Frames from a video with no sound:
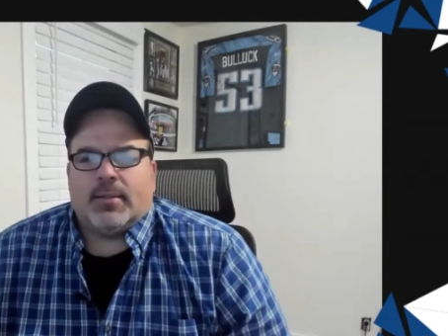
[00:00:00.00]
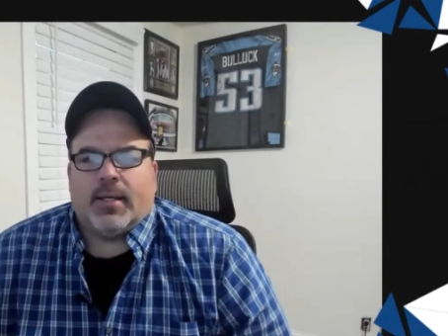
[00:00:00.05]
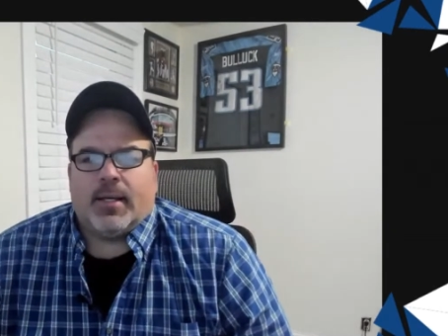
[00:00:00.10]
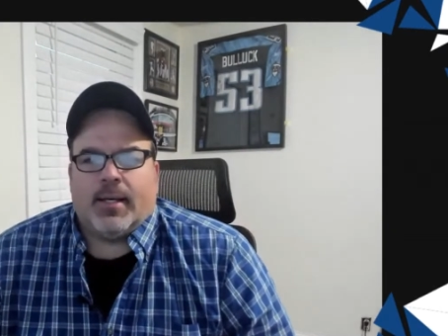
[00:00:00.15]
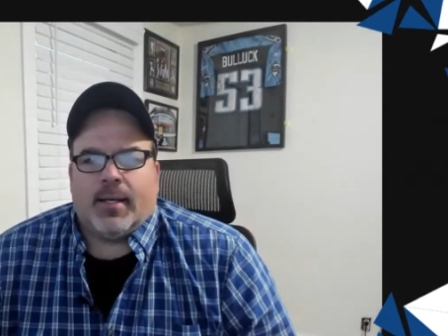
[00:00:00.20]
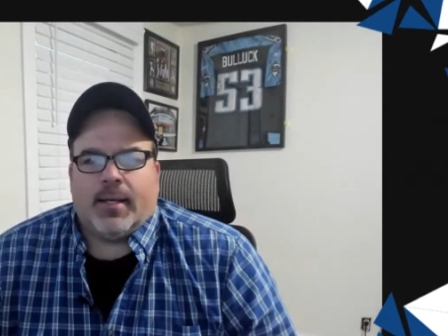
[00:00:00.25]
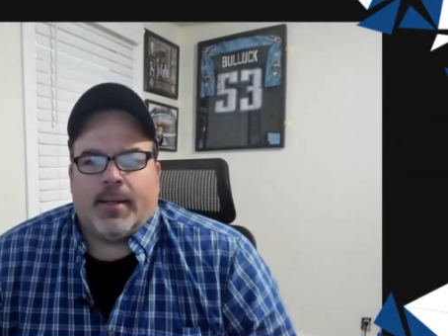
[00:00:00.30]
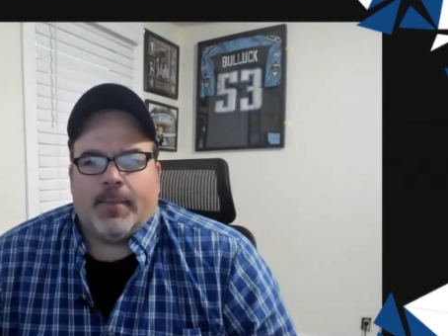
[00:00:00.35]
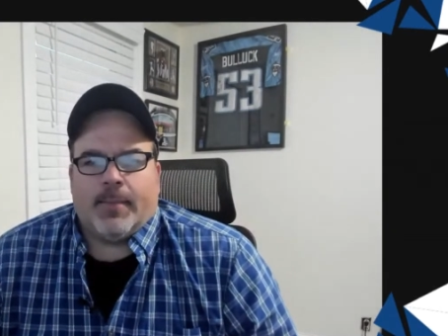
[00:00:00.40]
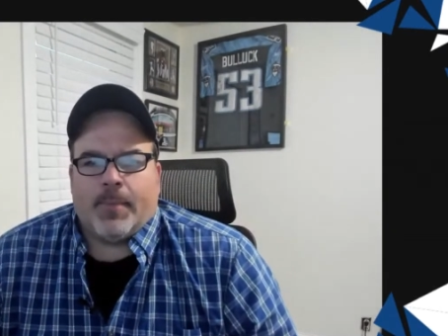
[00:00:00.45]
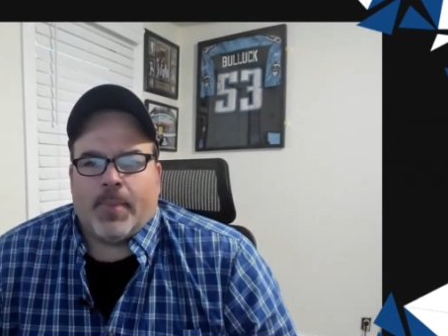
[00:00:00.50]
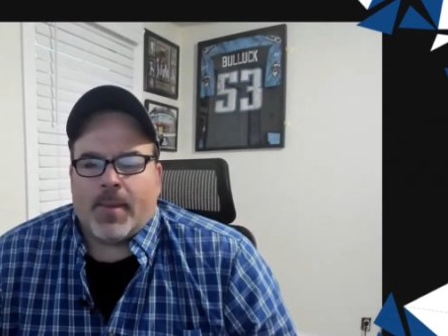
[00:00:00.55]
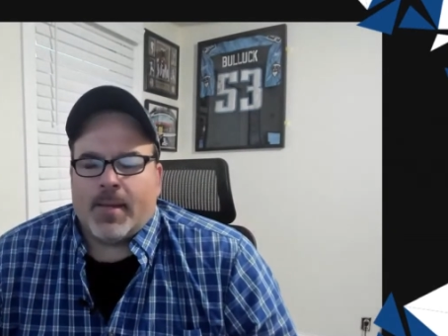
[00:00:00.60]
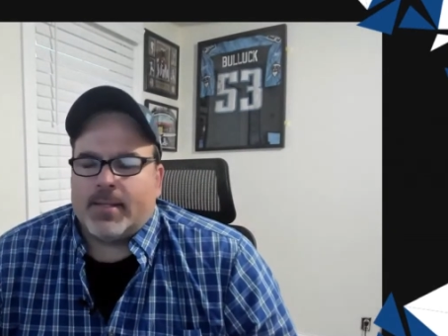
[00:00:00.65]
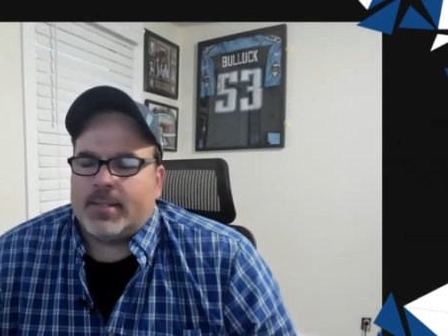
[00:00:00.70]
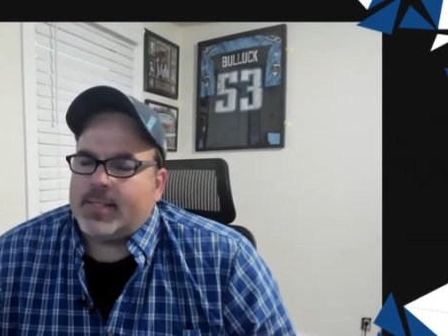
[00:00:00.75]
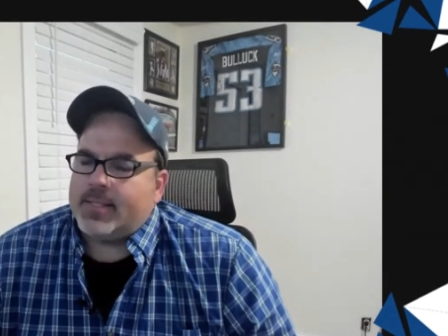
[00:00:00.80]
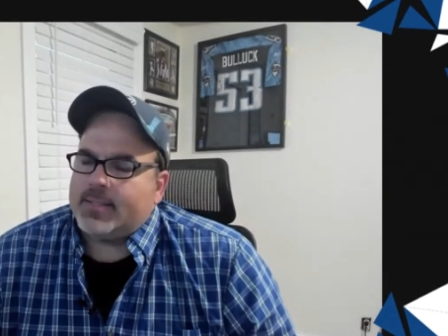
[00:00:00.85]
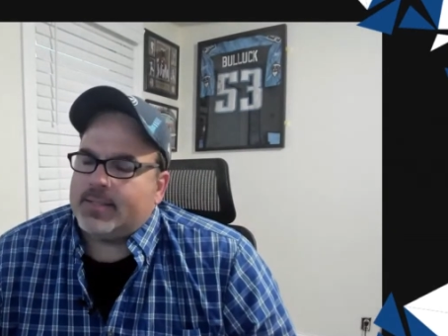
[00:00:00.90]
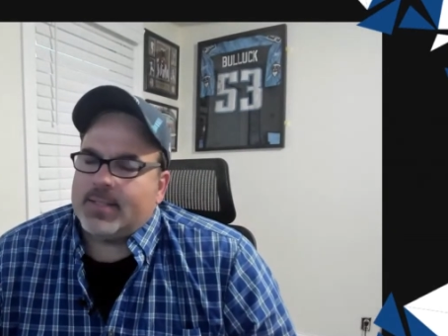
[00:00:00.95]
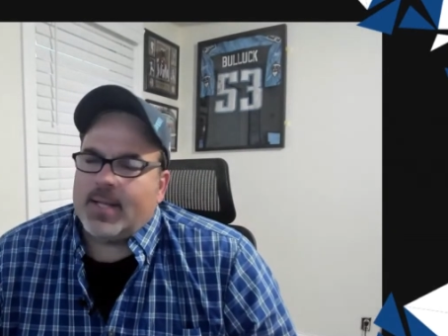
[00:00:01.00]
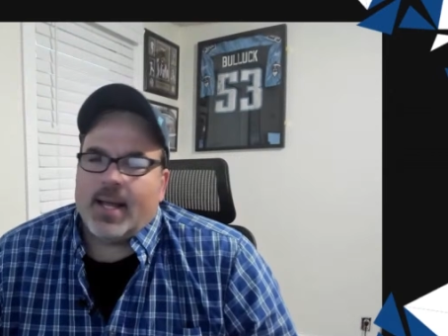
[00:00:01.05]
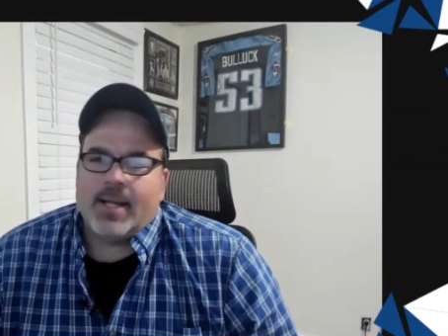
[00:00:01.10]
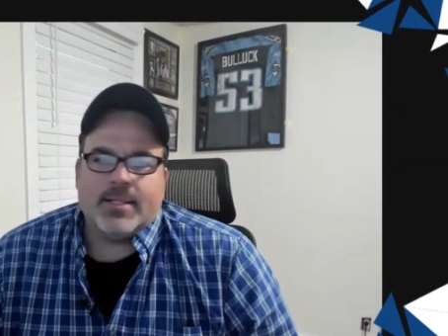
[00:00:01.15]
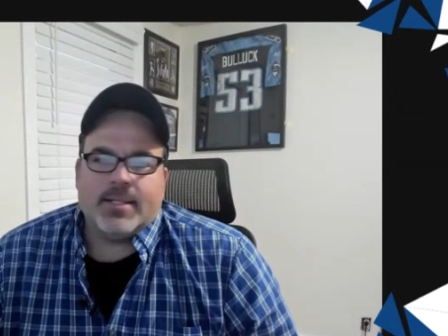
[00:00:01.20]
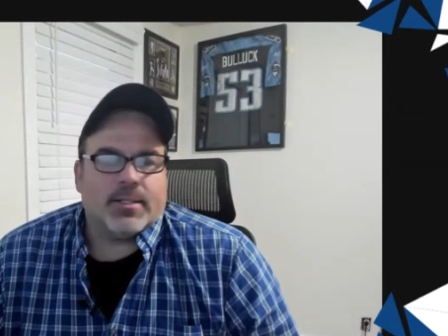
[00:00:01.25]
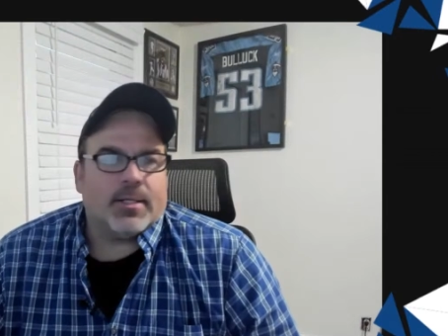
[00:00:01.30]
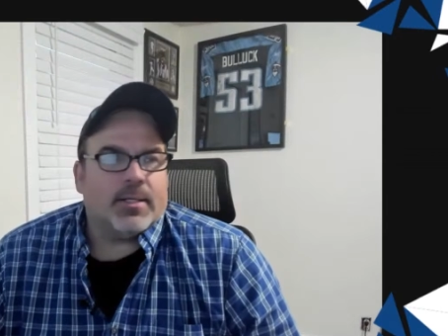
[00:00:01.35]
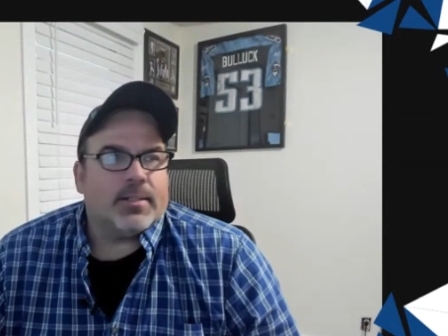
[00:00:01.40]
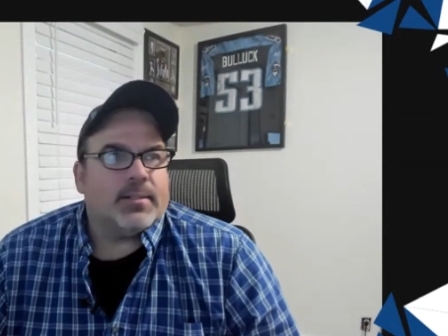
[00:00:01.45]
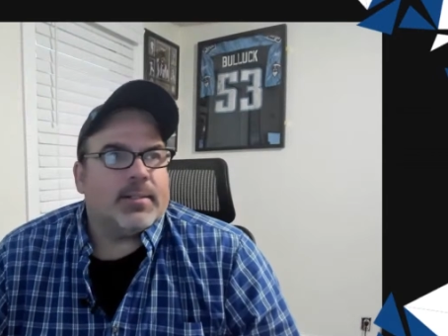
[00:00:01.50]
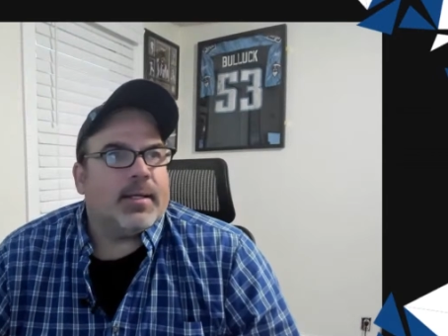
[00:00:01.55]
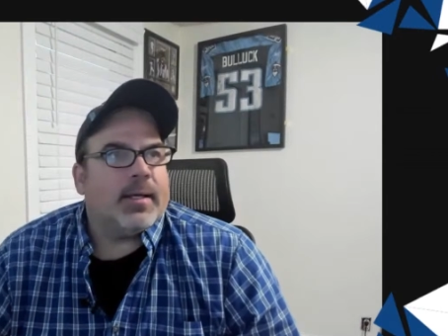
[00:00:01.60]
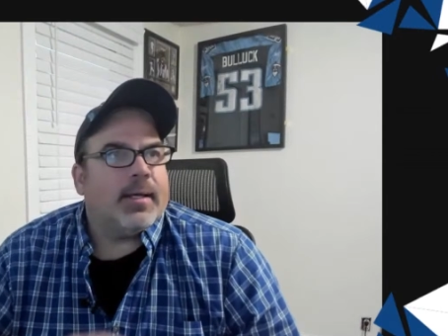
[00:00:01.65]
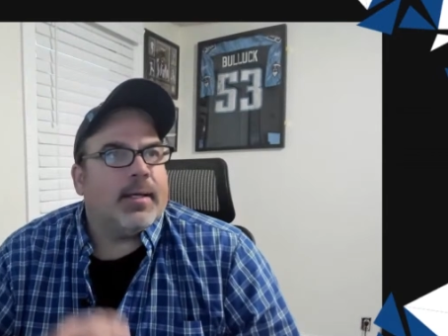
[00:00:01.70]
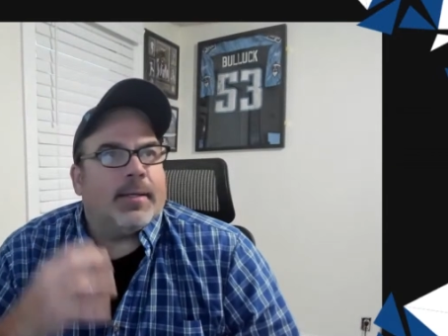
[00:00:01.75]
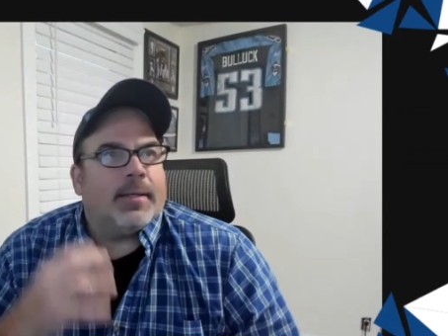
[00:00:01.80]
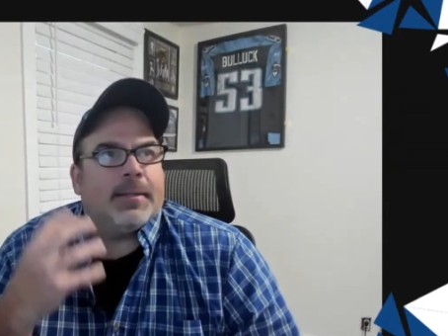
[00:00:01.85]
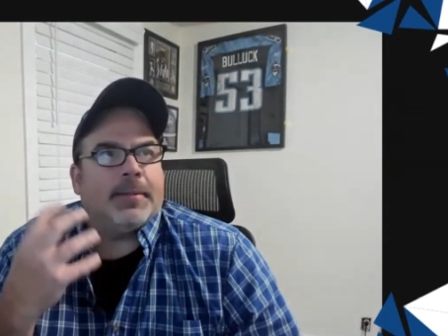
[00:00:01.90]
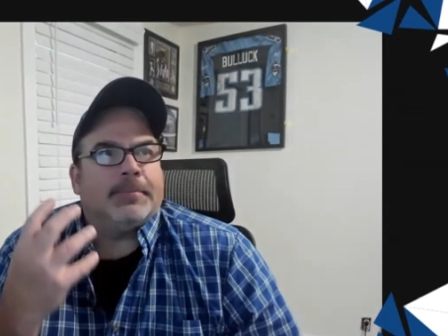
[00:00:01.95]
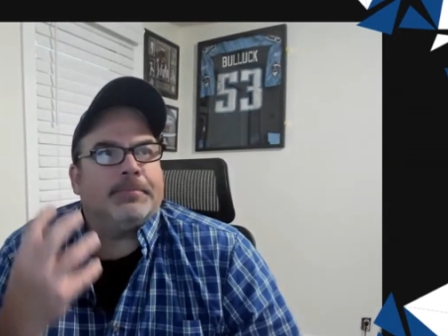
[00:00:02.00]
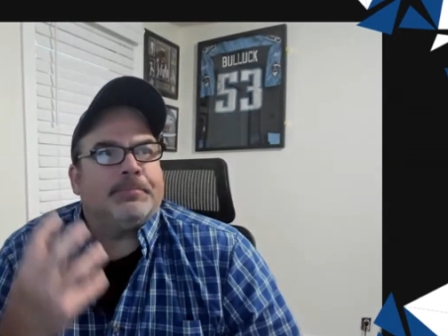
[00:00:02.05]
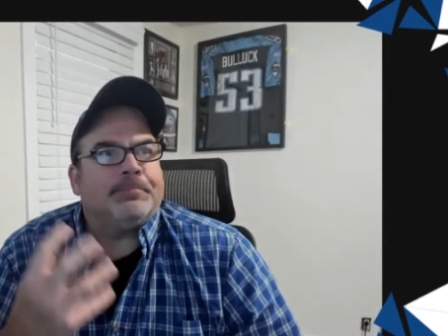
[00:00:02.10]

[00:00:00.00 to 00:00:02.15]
And it's not just a